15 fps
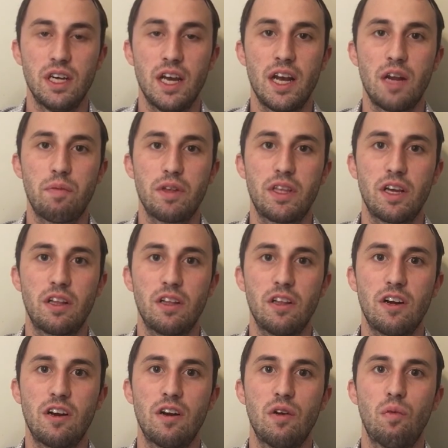And in
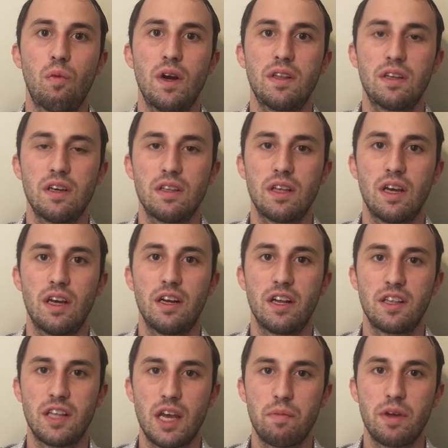particular, what does an
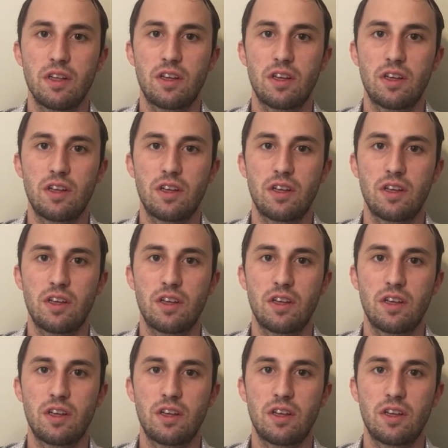examining